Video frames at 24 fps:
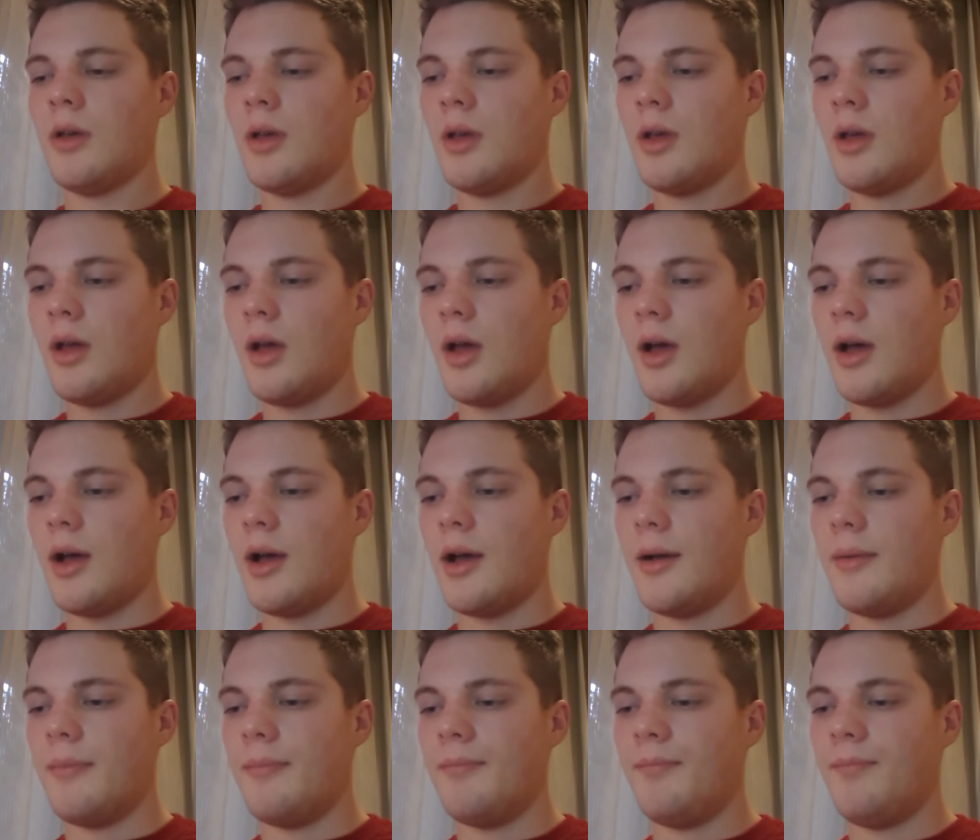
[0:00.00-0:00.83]

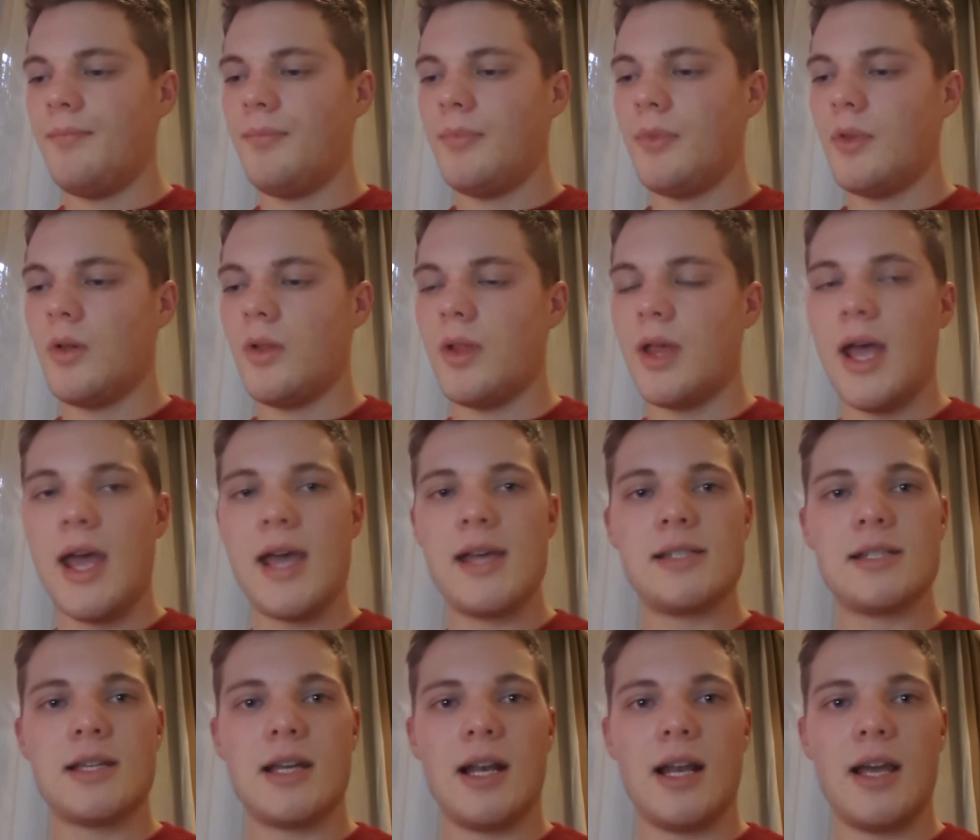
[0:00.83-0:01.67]
um, or the
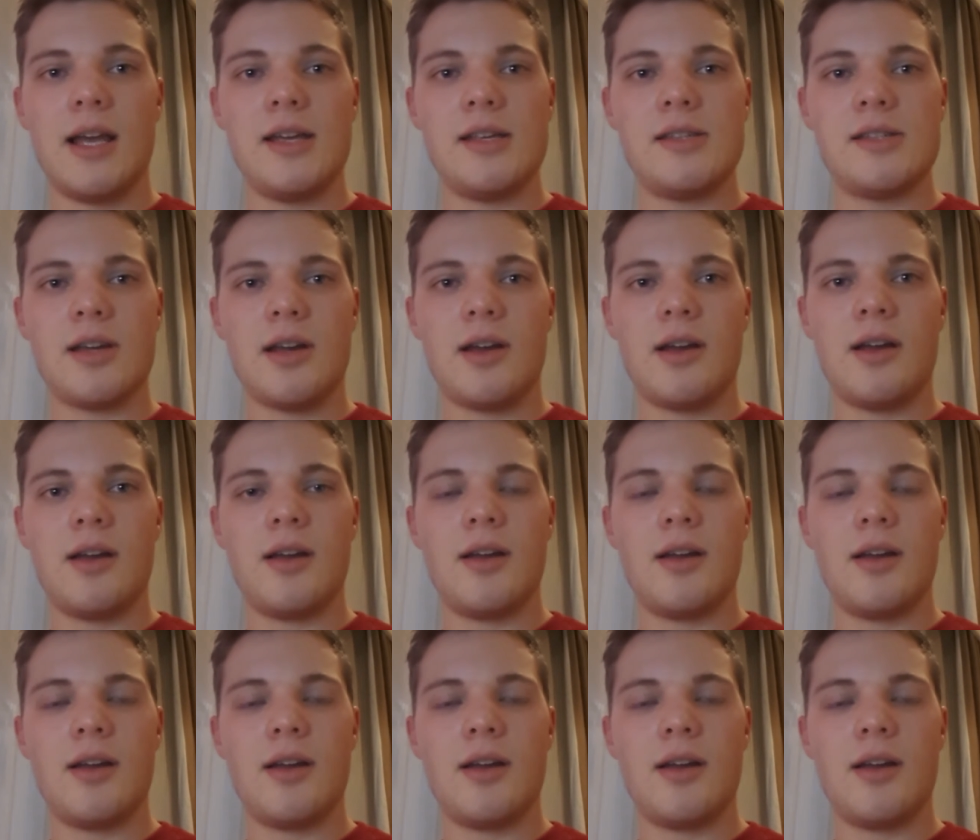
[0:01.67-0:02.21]
escalator,